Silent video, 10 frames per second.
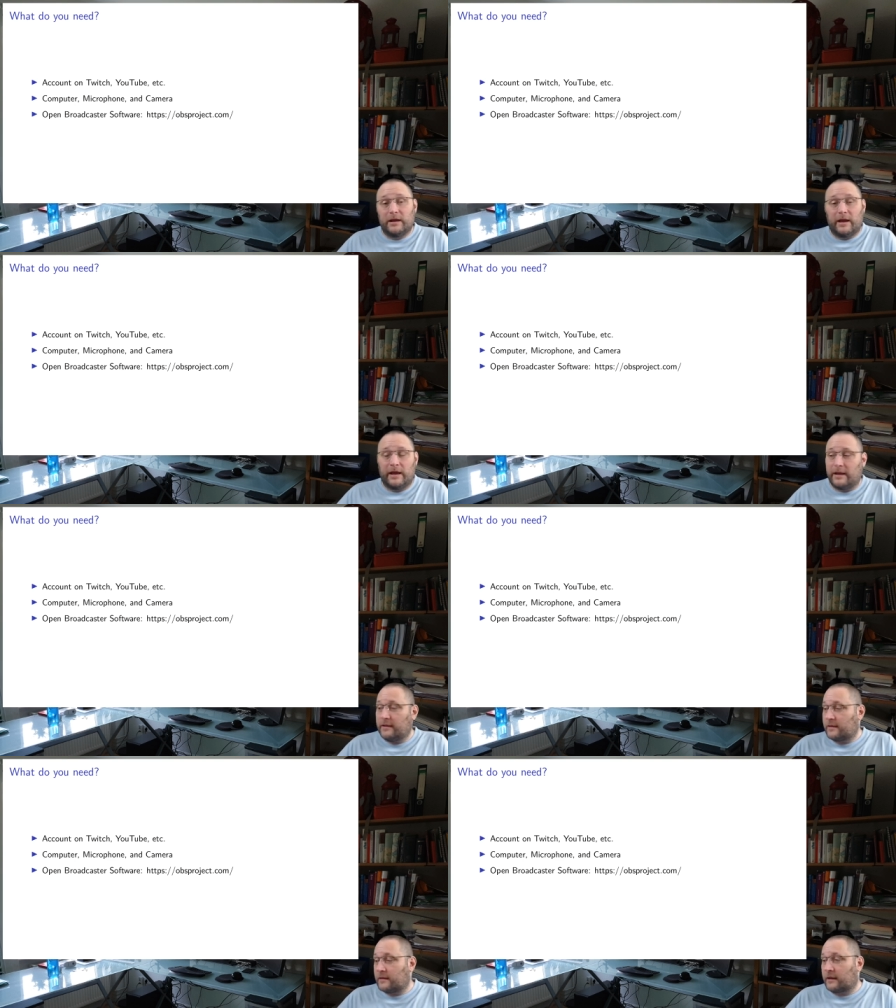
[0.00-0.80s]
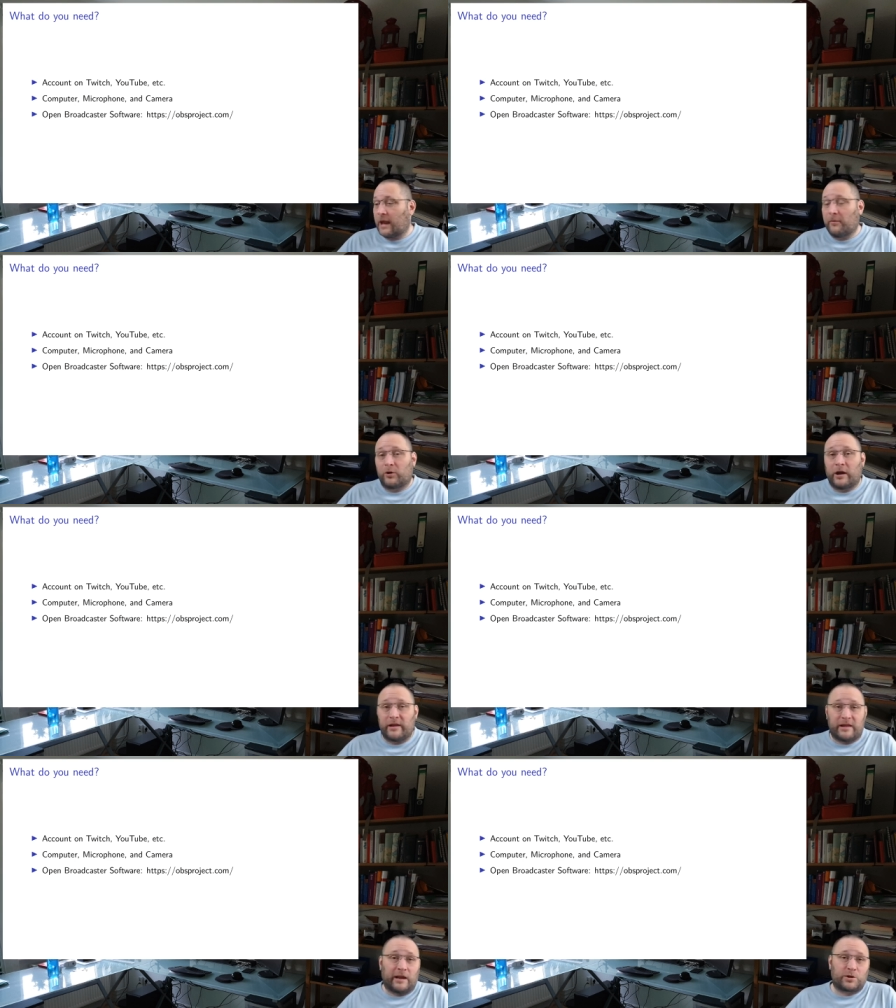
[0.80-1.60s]
And the camera
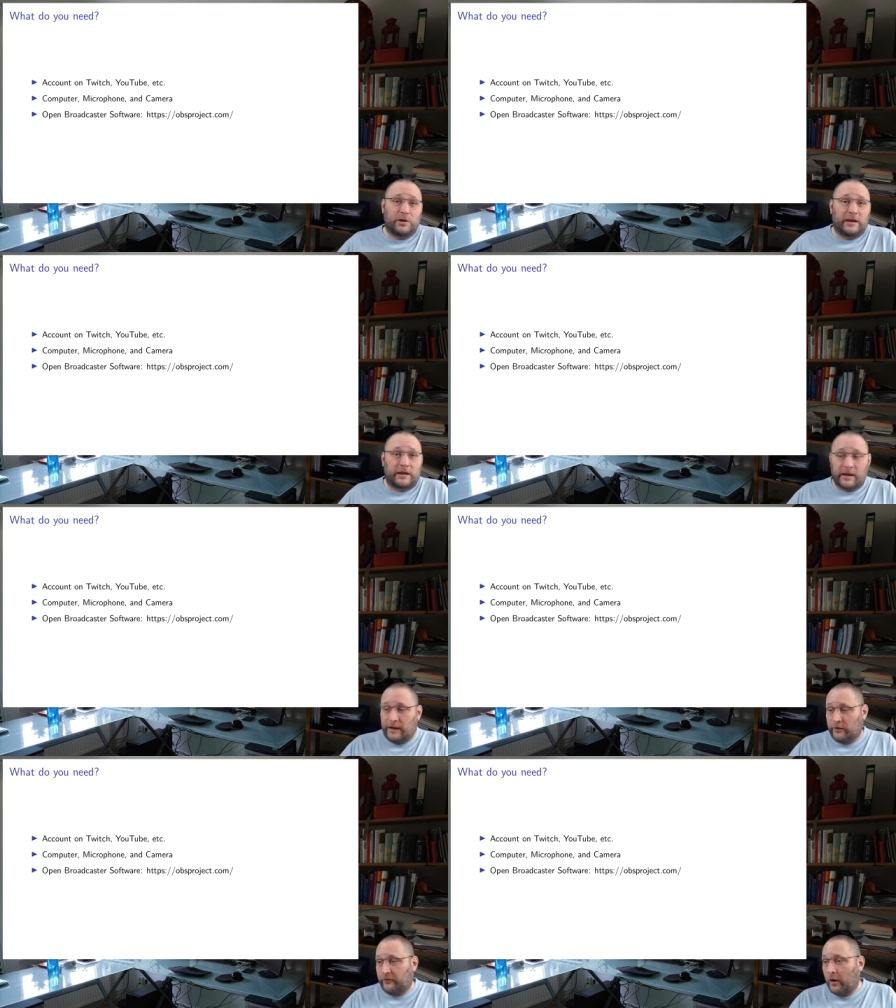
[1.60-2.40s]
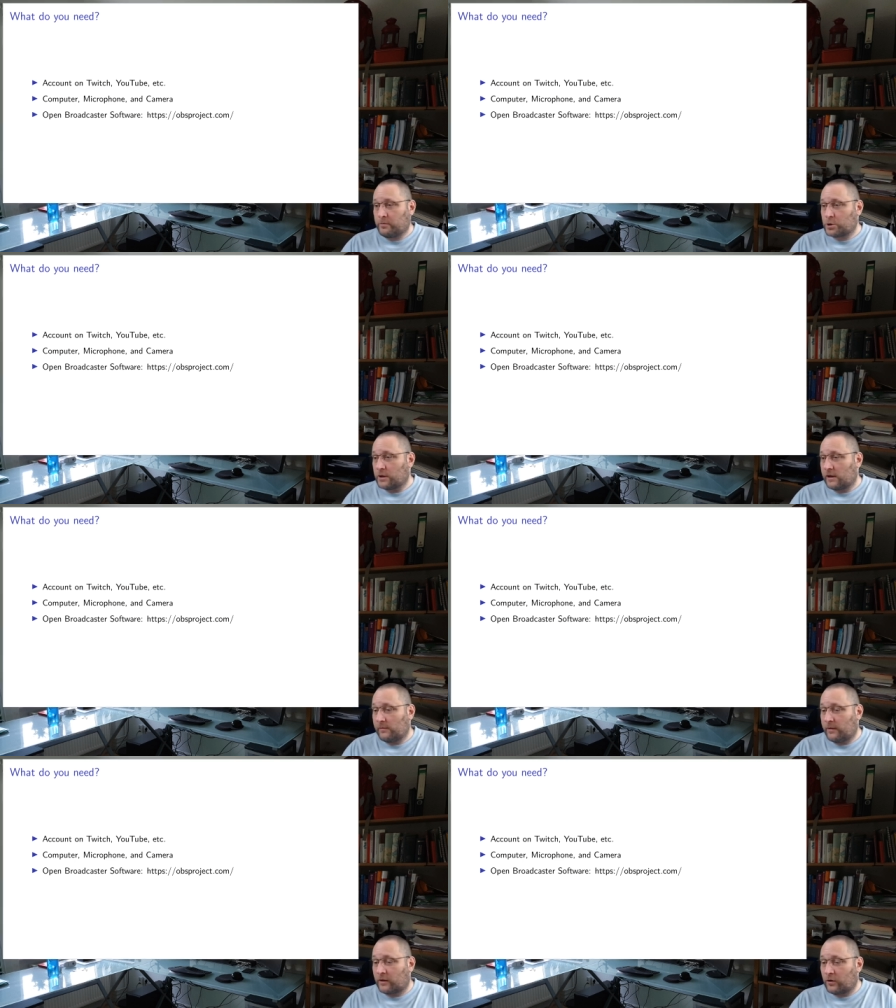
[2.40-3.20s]
is actually kind of optional
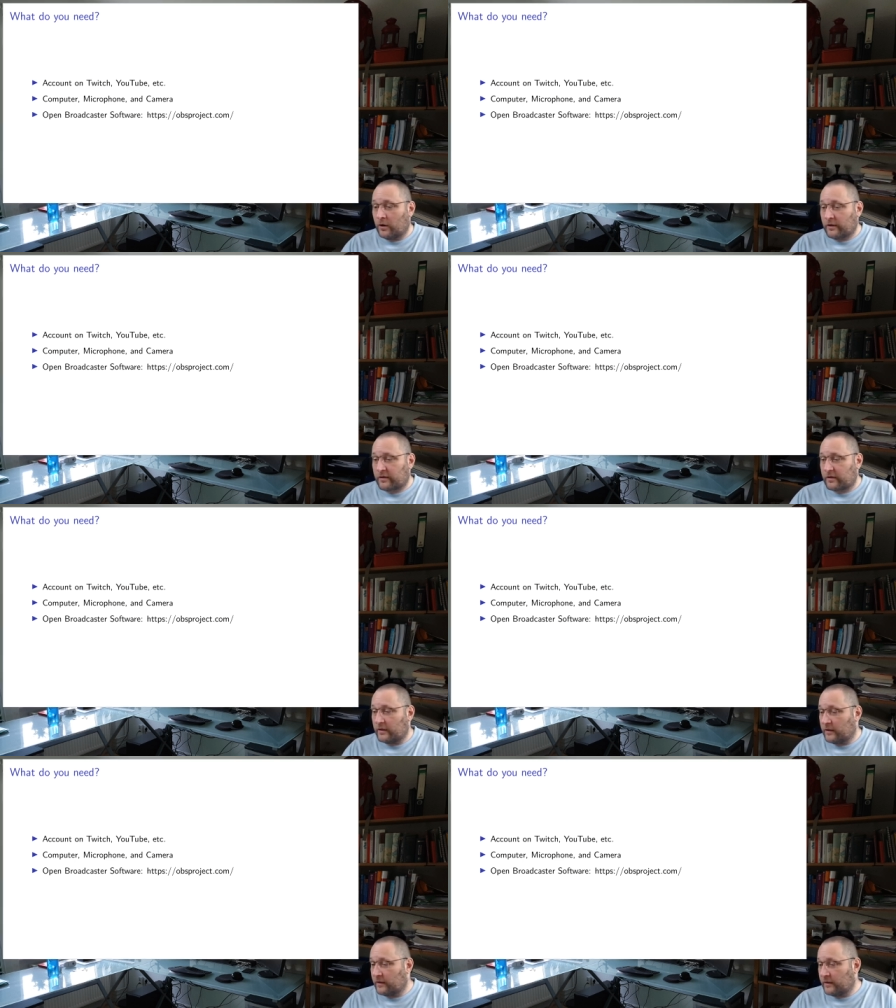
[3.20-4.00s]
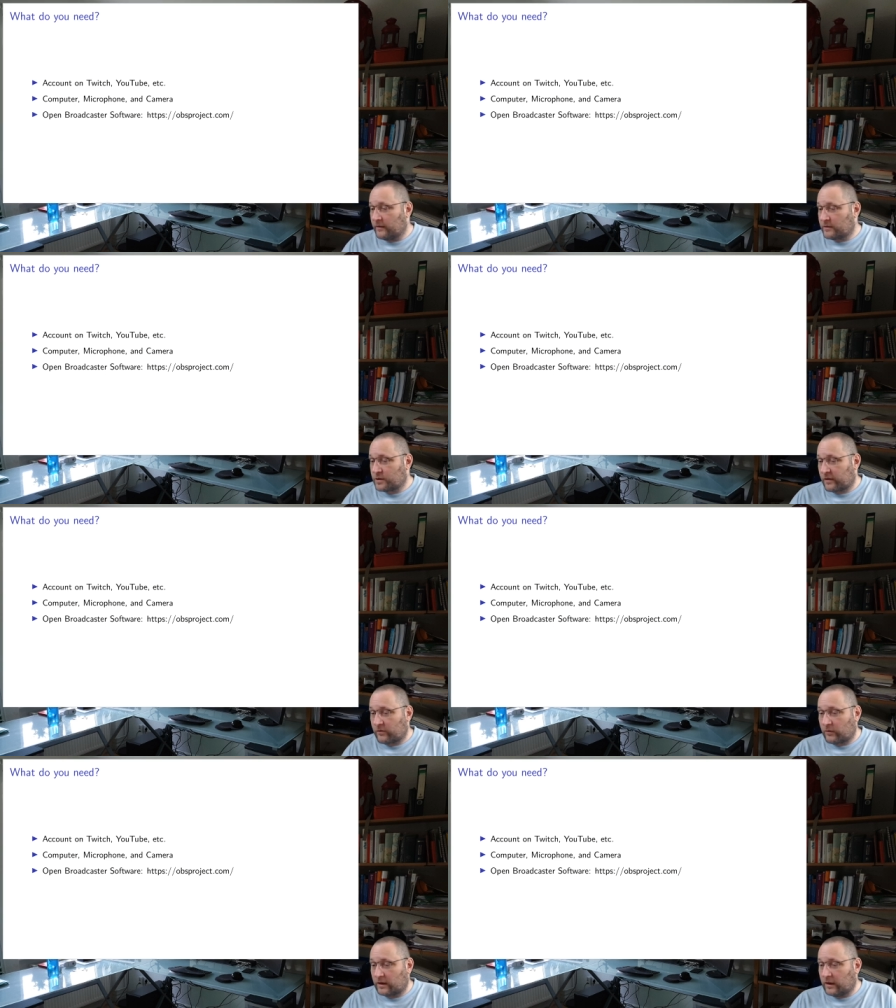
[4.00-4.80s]
because uh, just
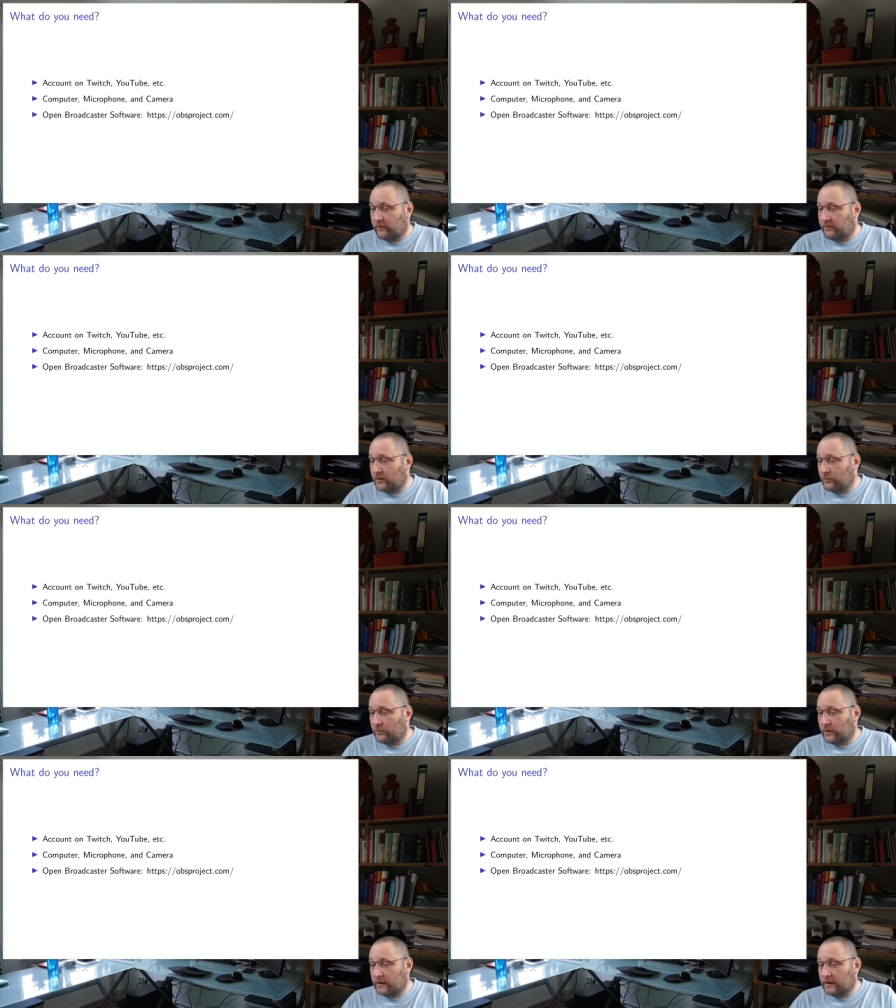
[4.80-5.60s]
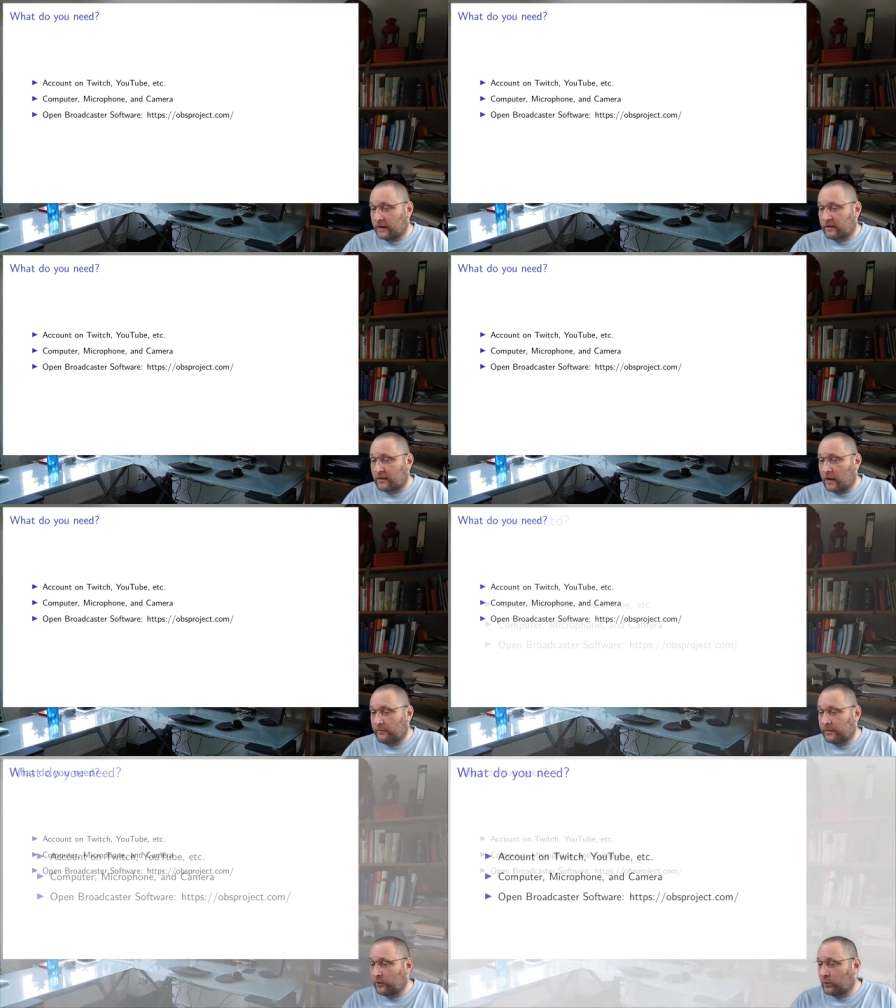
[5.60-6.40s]
to give you an
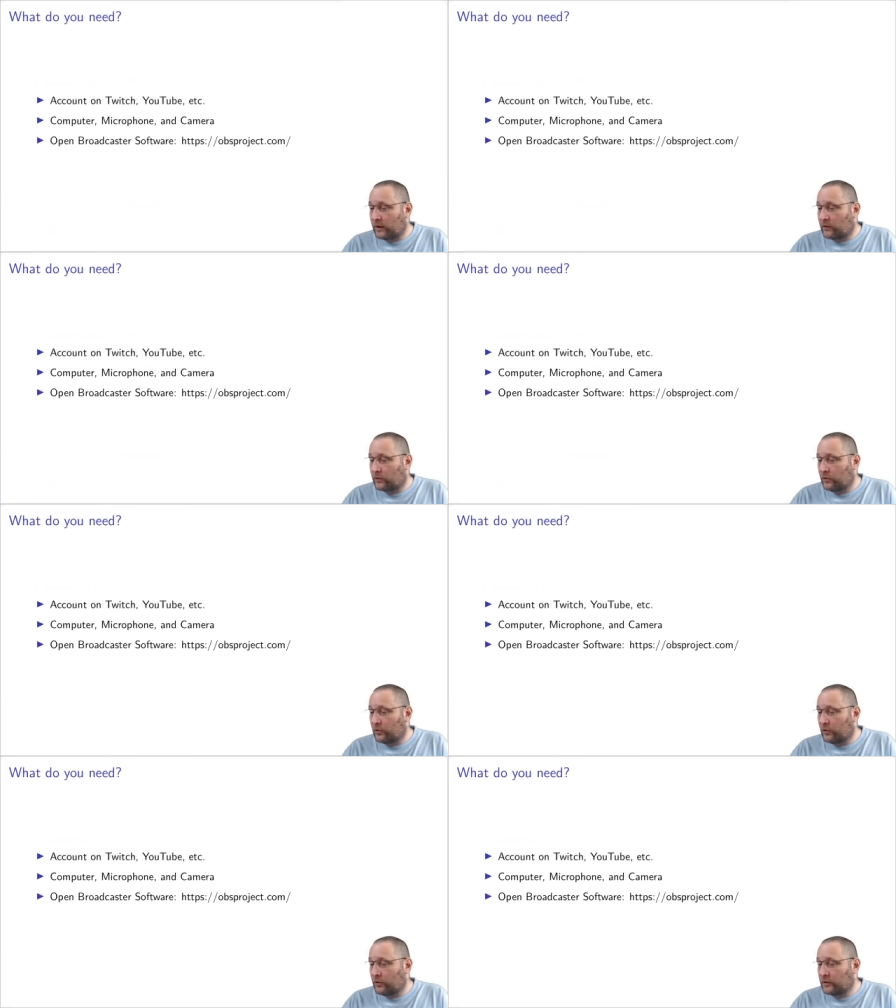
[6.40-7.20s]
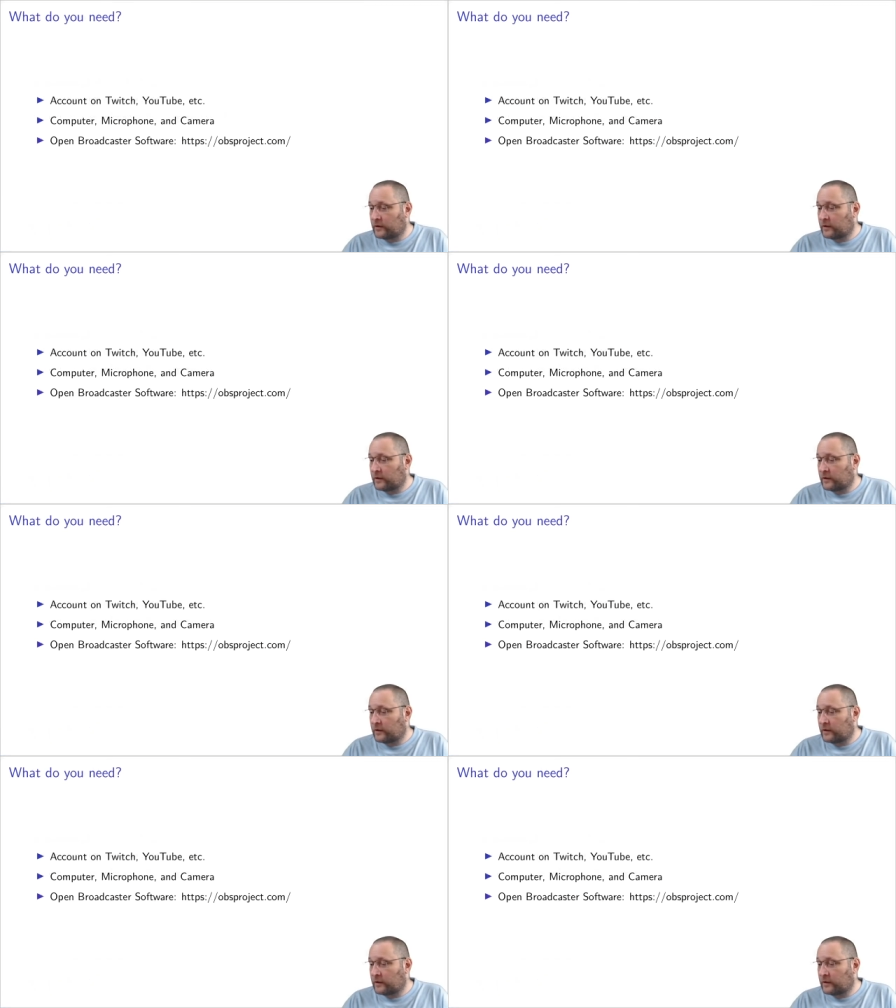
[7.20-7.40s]
example, we could